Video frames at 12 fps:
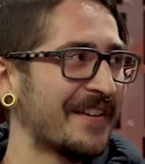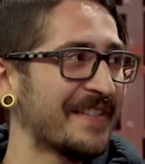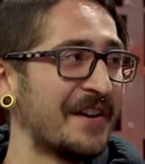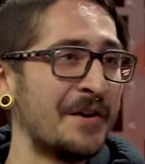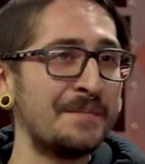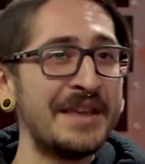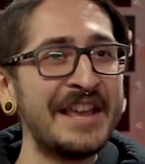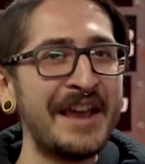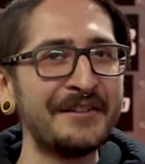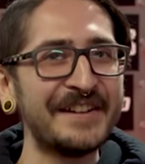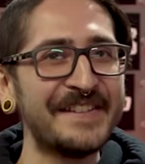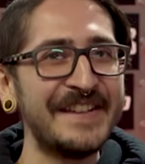so being
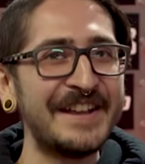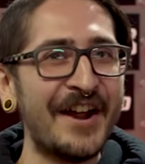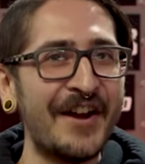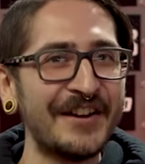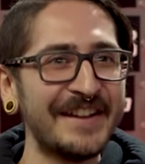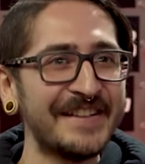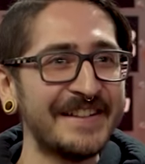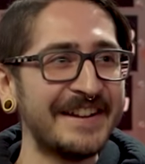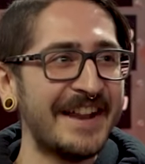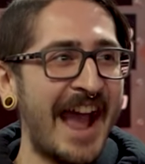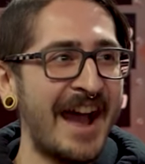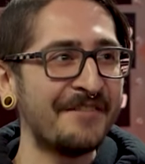able to see Carcass
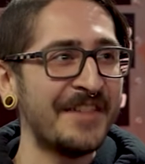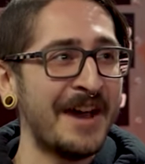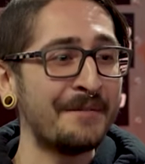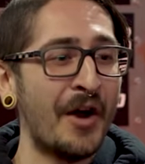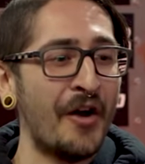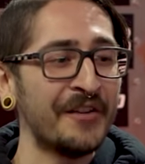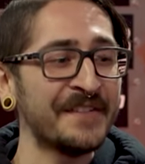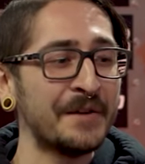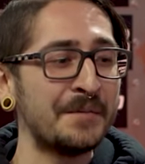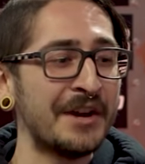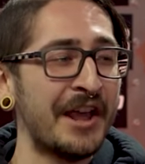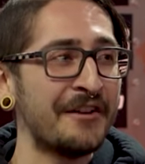and have them also
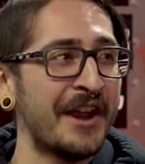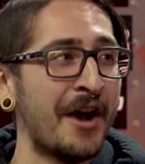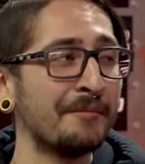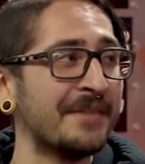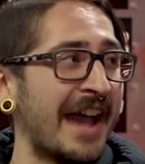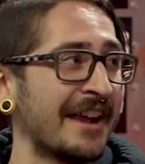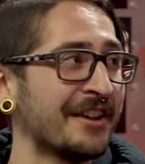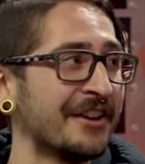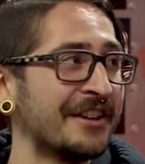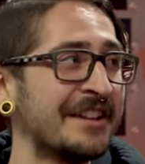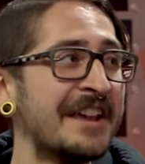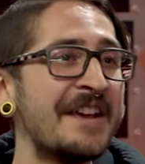put out an album that
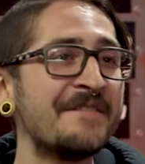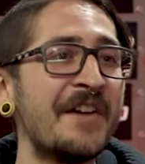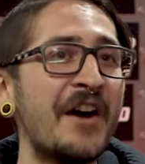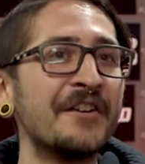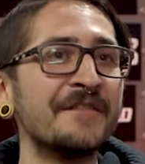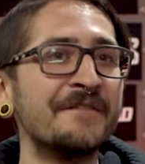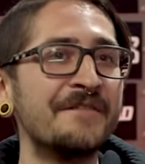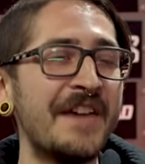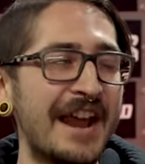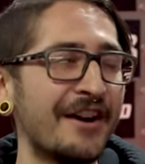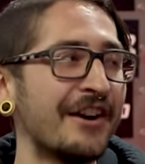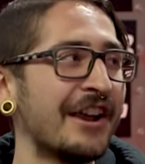good felt
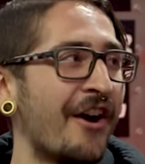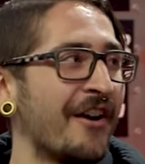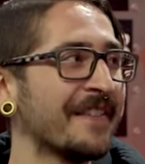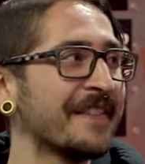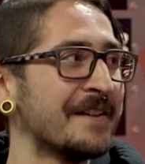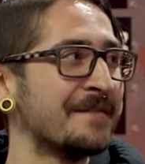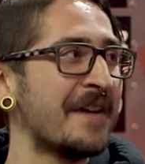very awesome